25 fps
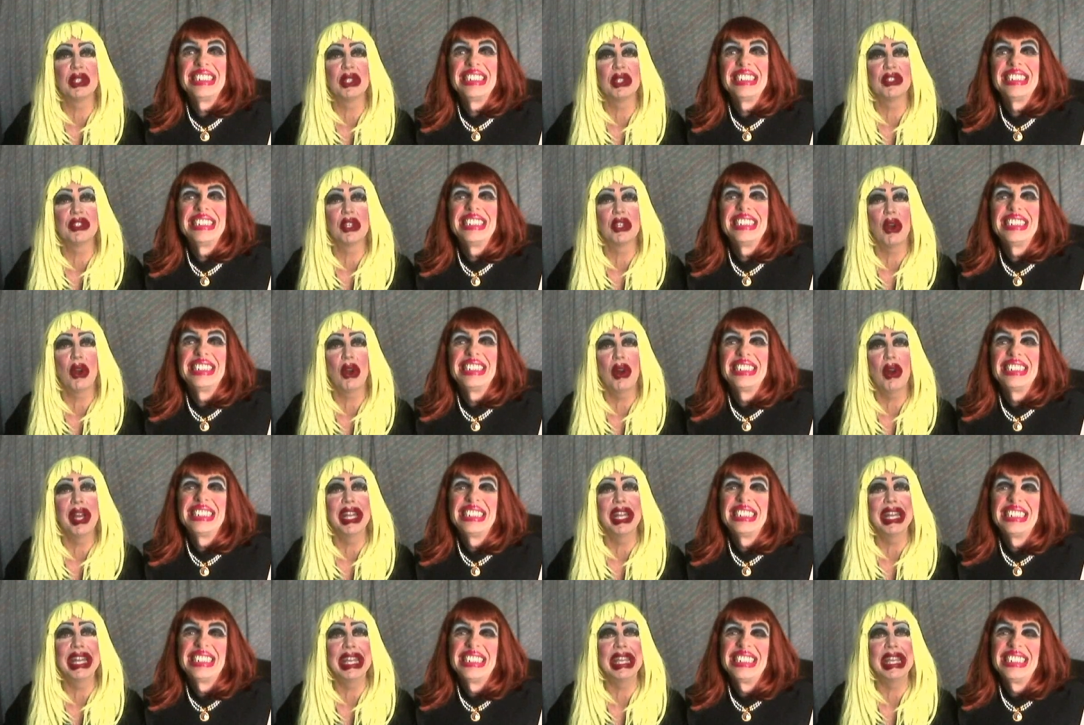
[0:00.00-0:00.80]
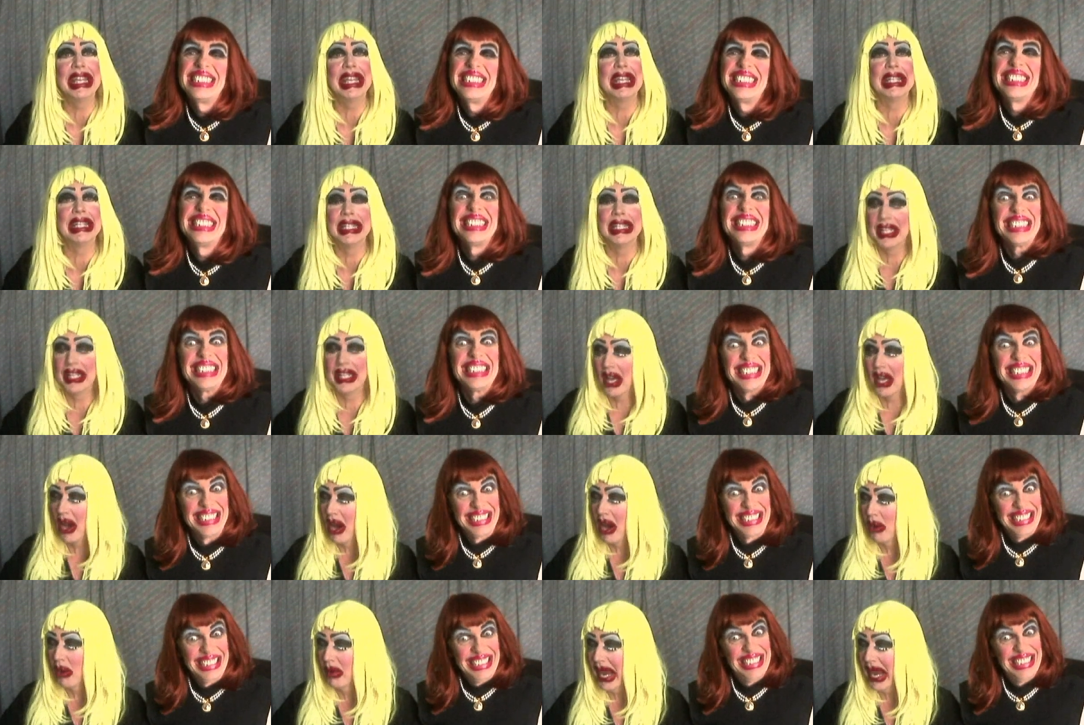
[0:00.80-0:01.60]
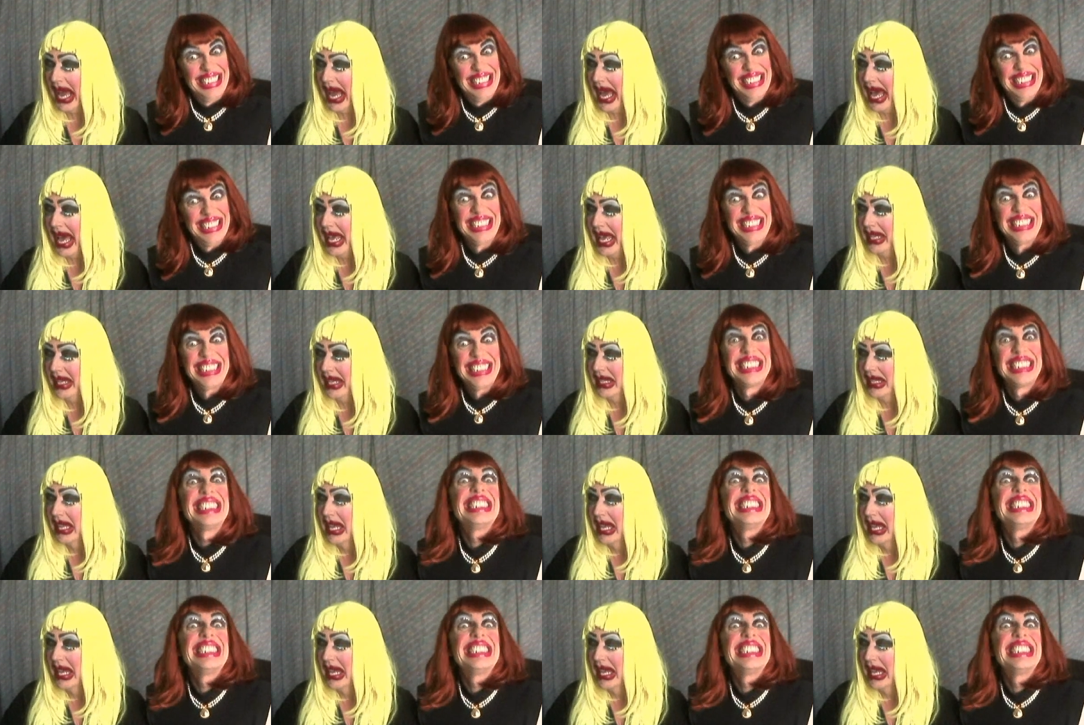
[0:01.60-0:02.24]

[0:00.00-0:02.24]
Speaker 1: will join in, all right?